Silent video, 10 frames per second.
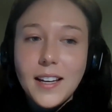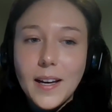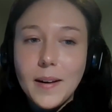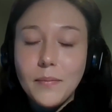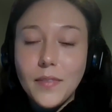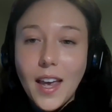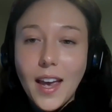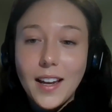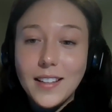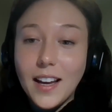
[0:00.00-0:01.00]

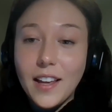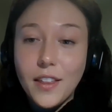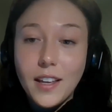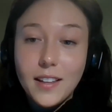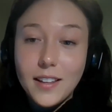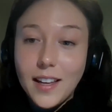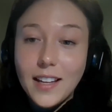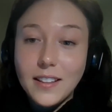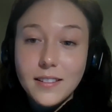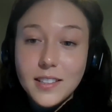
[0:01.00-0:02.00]
And I think
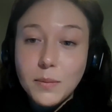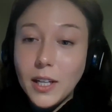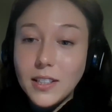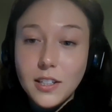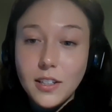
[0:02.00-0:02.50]
that speaks